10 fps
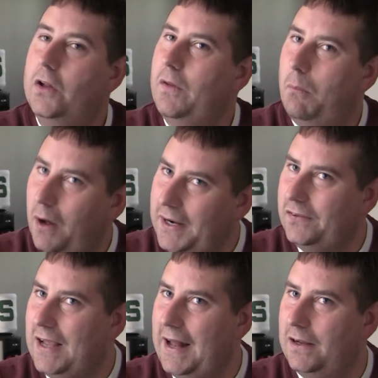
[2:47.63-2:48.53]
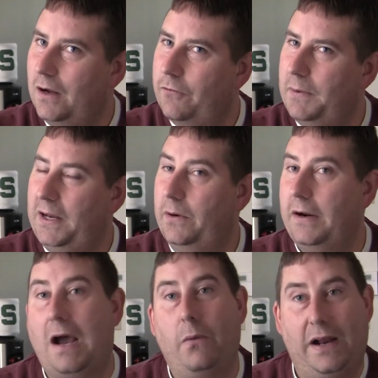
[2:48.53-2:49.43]
The money's got to come from anywhere.
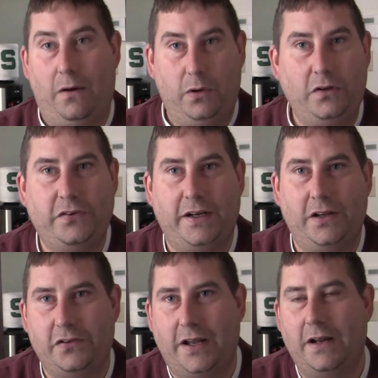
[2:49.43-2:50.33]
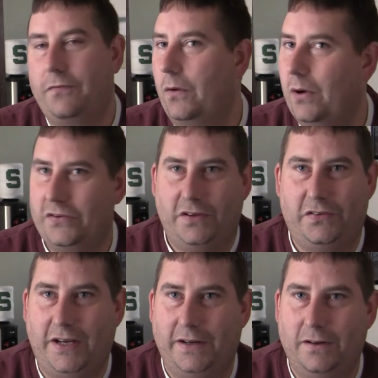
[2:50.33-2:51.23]
Now, what I will say is that if there wasn't a
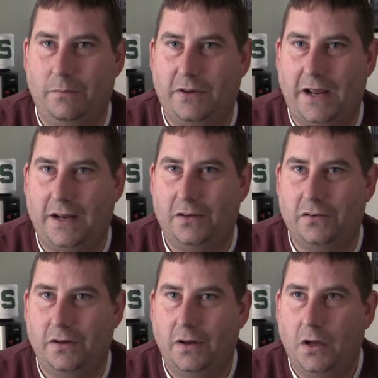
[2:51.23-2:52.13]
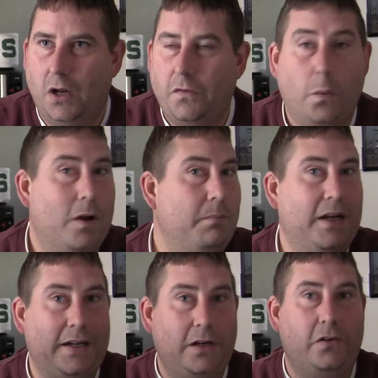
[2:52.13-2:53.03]
state income tax, there wouldn't be
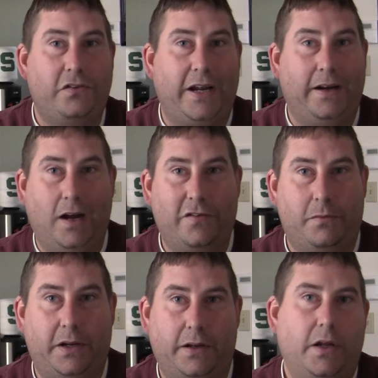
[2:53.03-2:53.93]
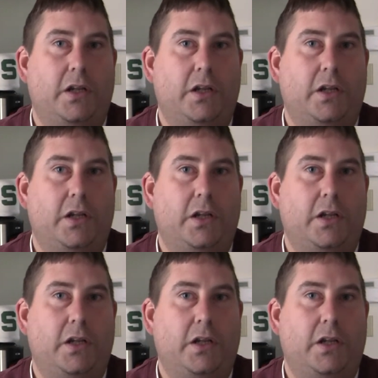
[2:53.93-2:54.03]
a huge state government.